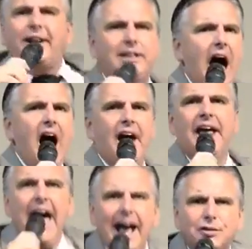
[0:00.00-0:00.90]
God
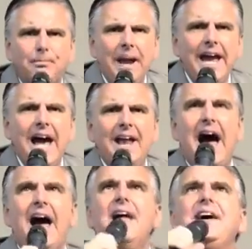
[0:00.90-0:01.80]
has been,
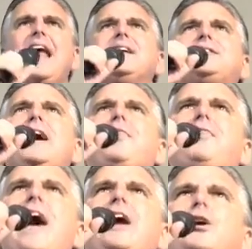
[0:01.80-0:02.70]
then I say,
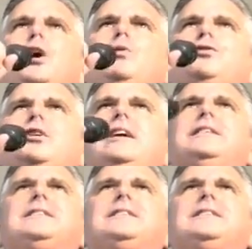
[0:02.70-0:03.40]
Thank you, Jesus.